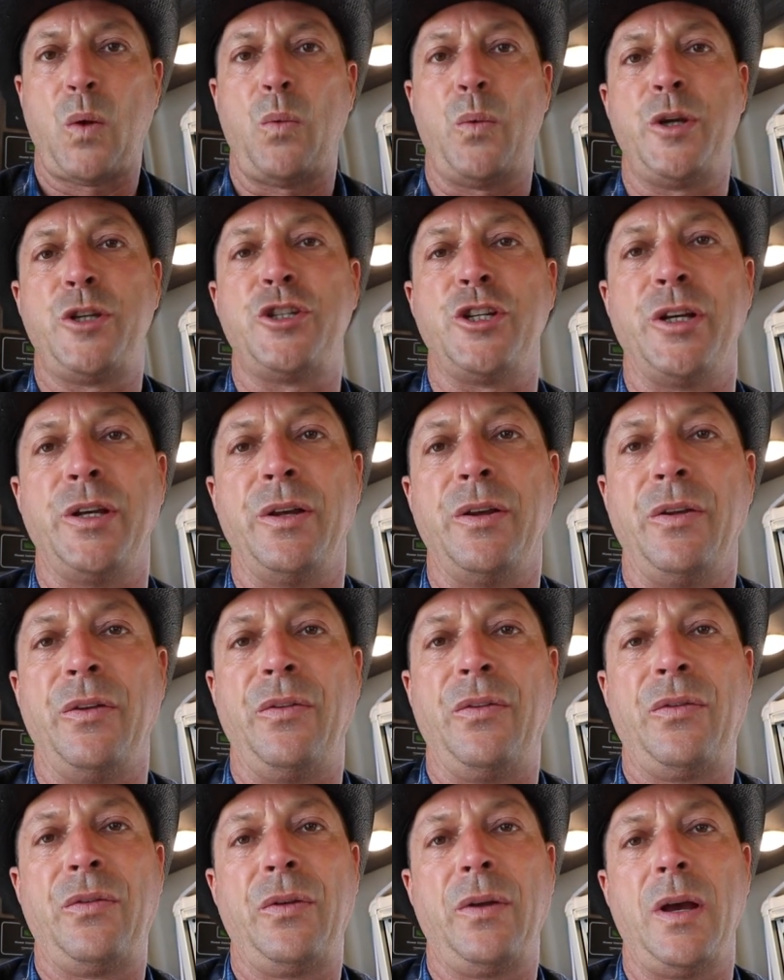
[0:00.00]
which
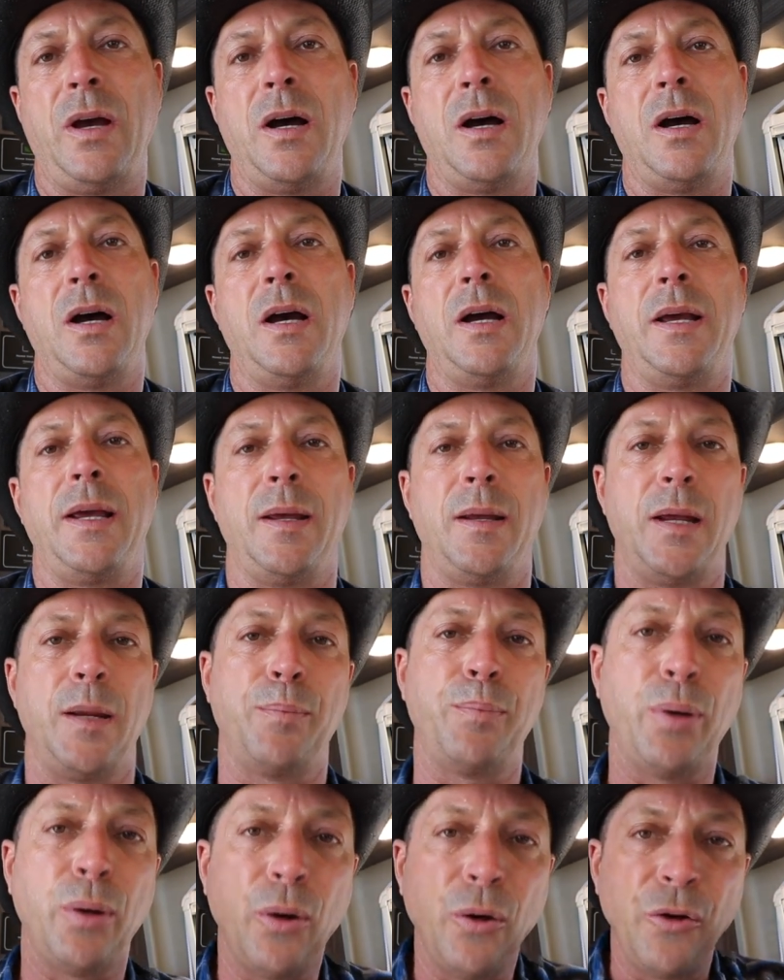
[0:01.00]
is
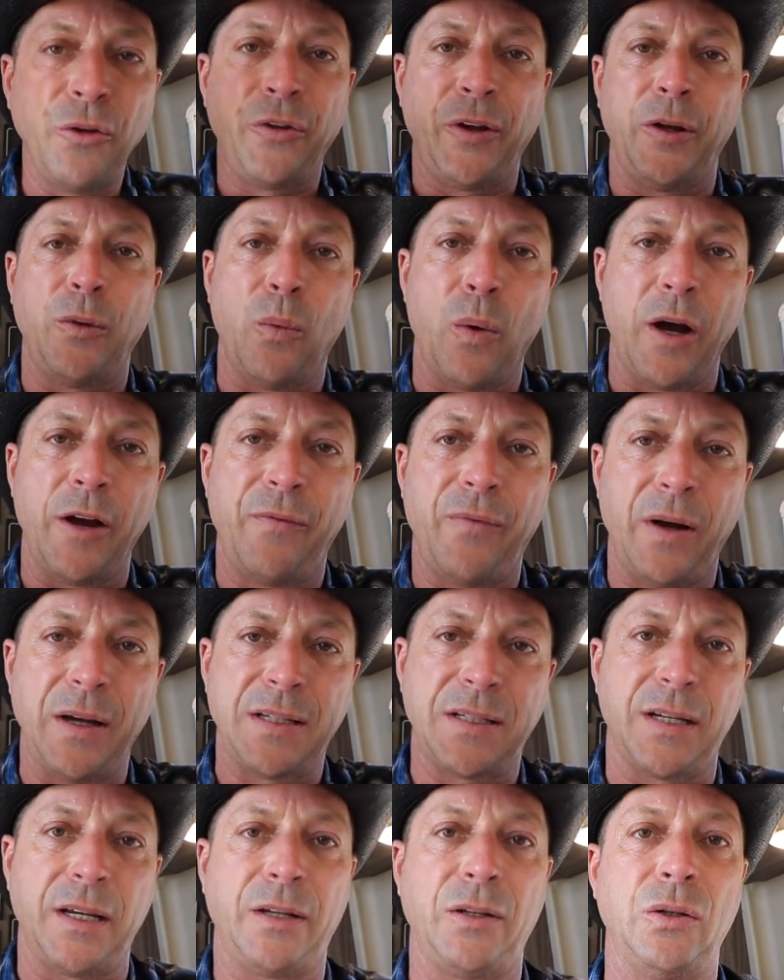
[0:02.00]
it pulls in Wi-Fi
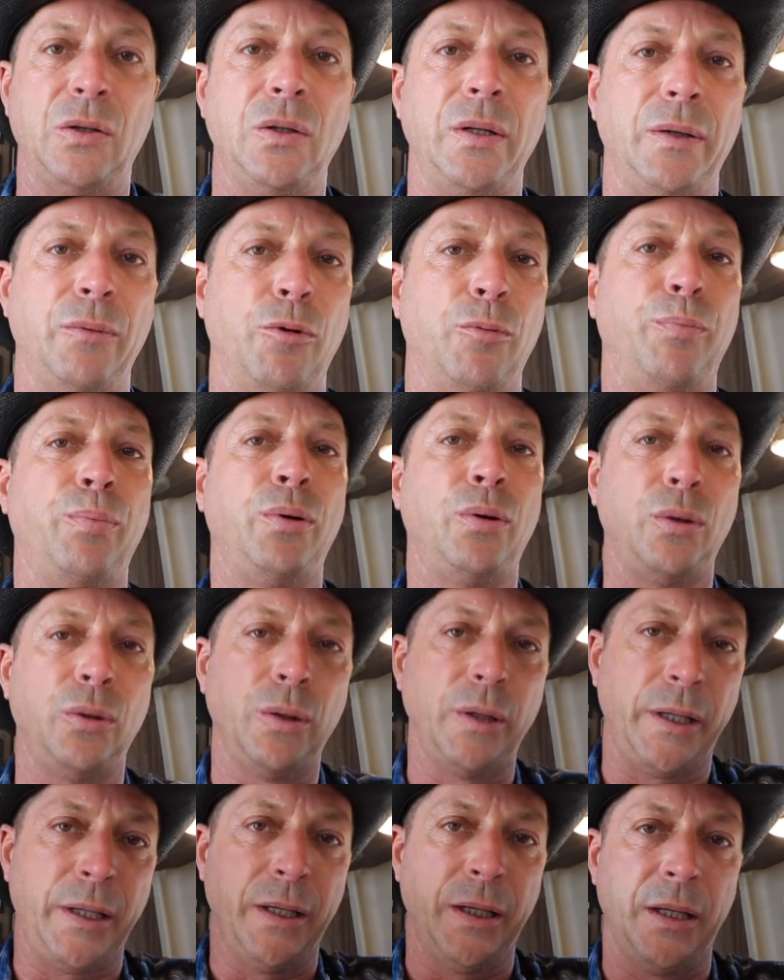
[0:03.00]
signal. It will
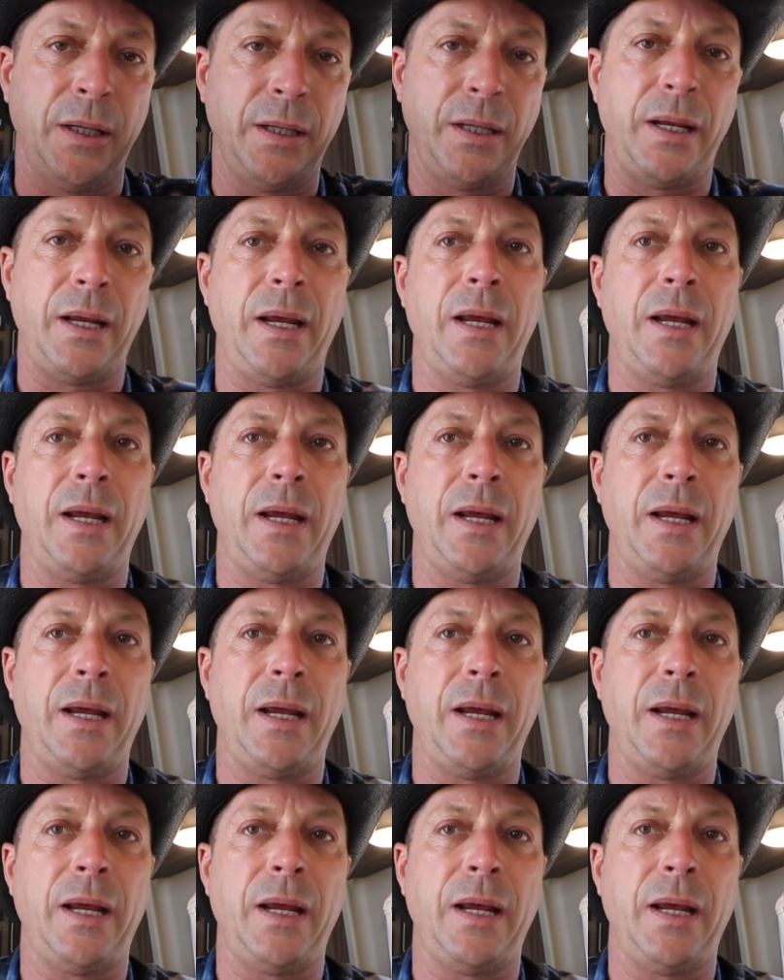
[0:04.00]
pull in